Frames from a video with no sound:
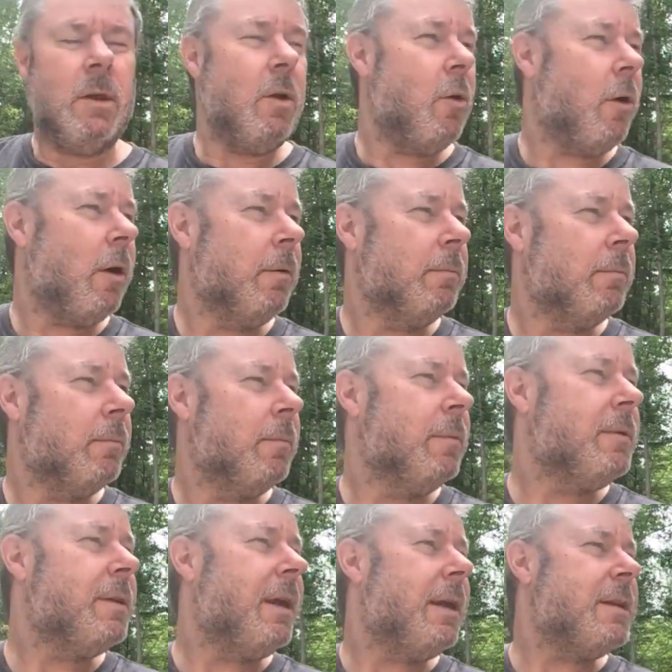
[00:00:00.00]
Kia ora.
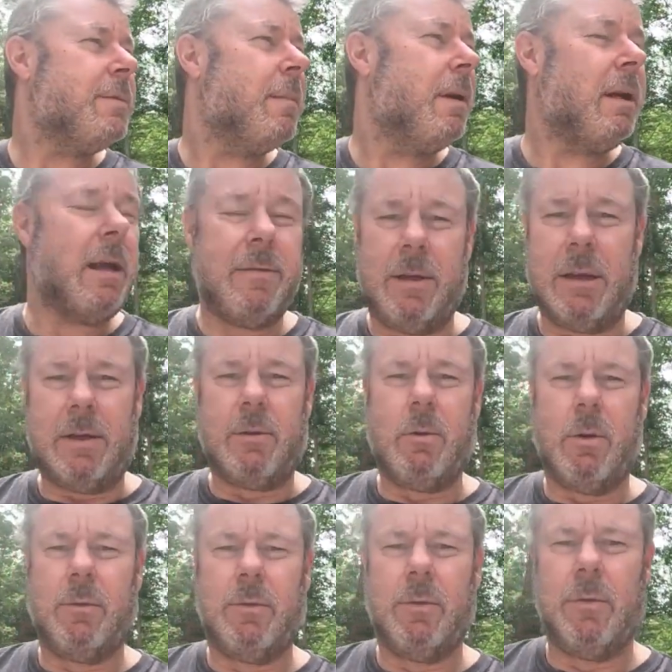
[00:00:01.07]
Today is Monday the
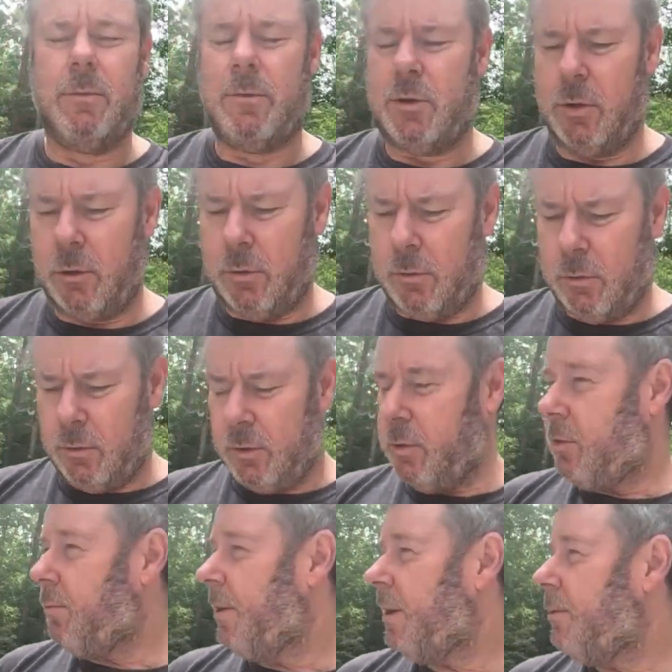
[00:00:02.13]
12th of June
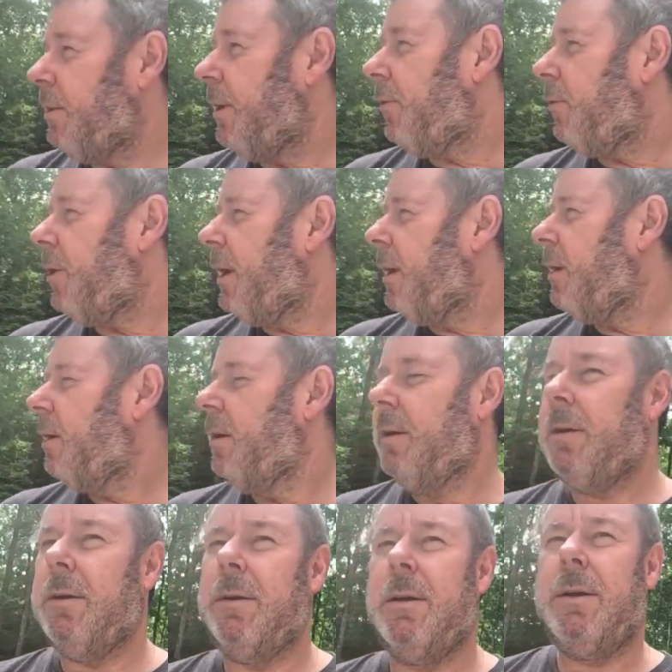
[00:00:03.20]
2023.
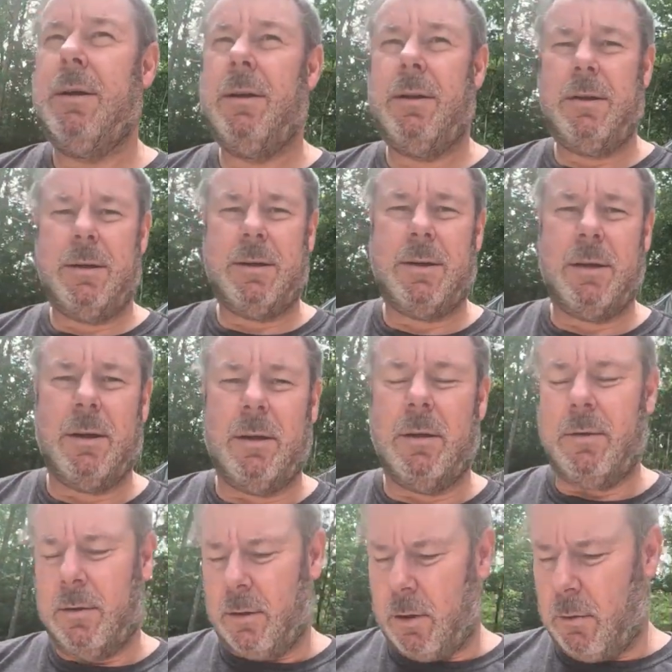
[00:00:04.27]
Just a
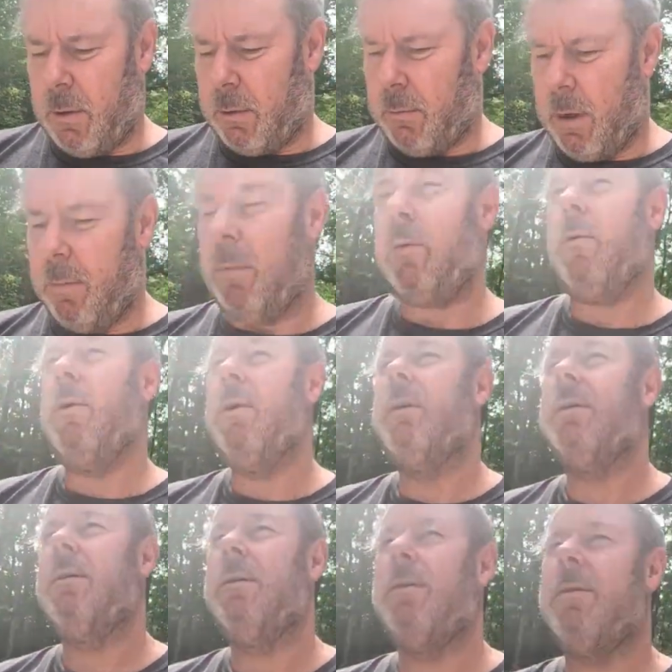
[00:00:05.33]
quick ramble,
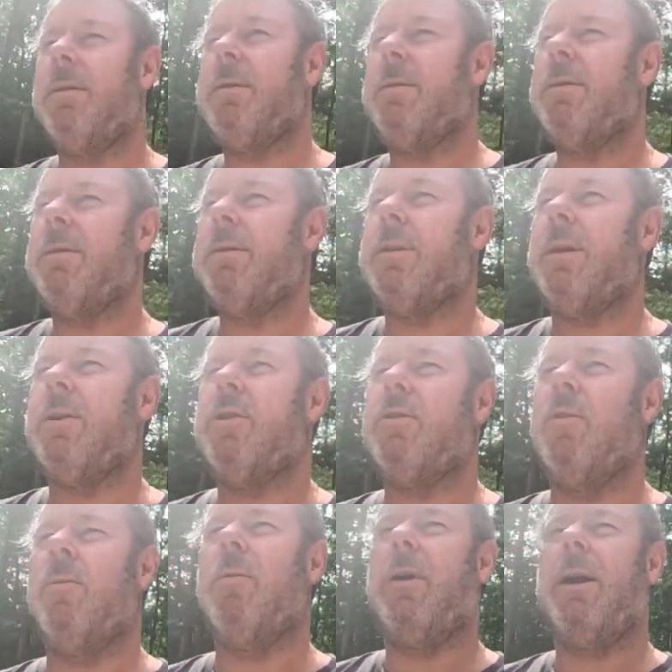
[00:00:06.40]
take a
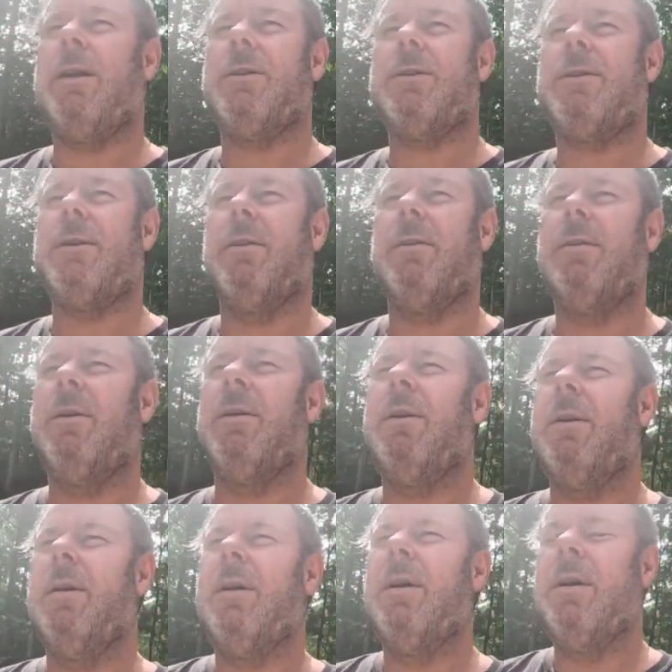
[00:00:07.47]
short break just to
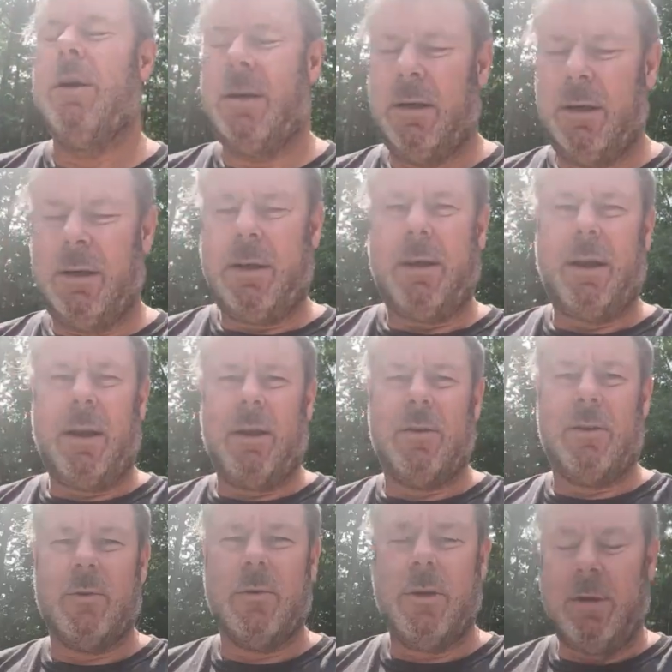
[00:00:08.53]
get out and
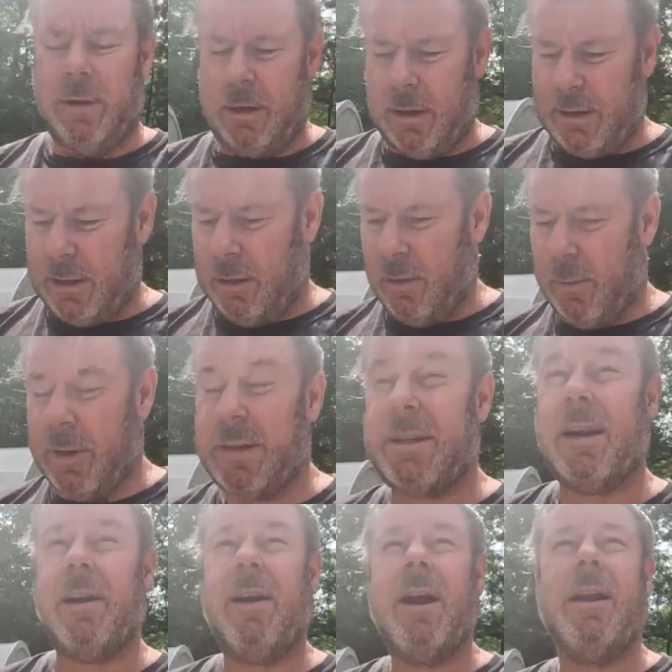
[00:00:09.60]
enjoy at least a little bit of
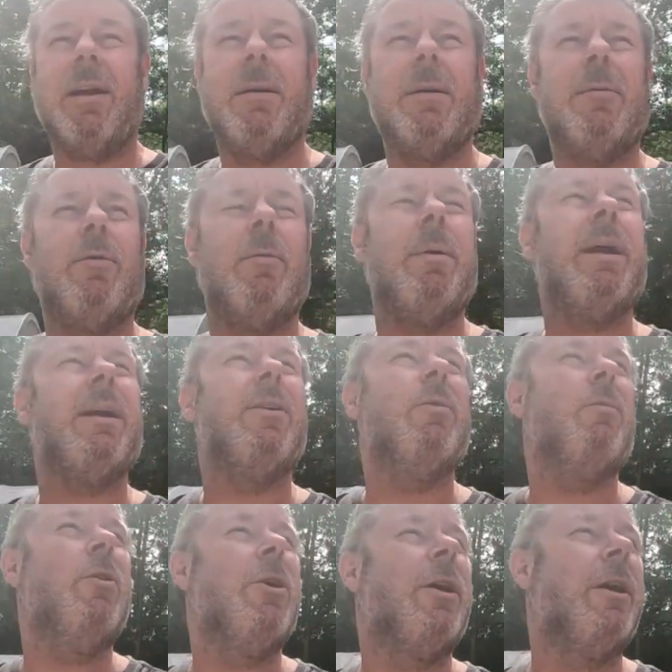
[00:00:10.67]
sunlight before back
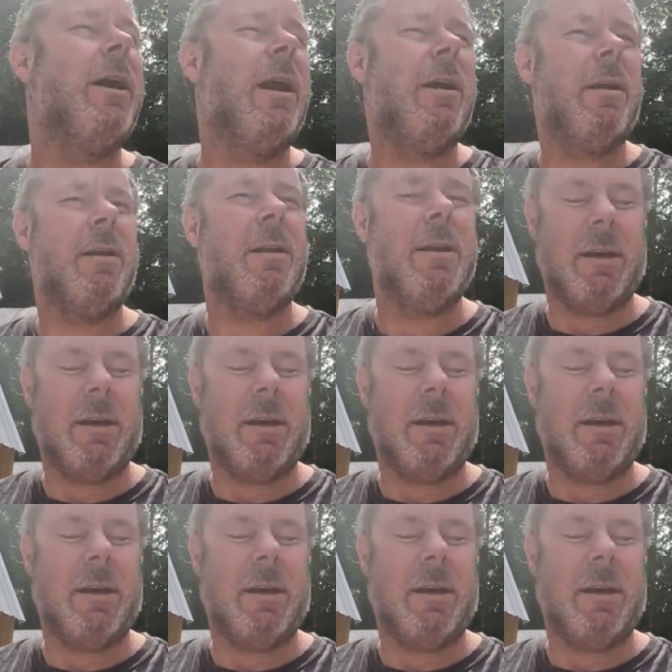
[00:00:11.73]
into work again.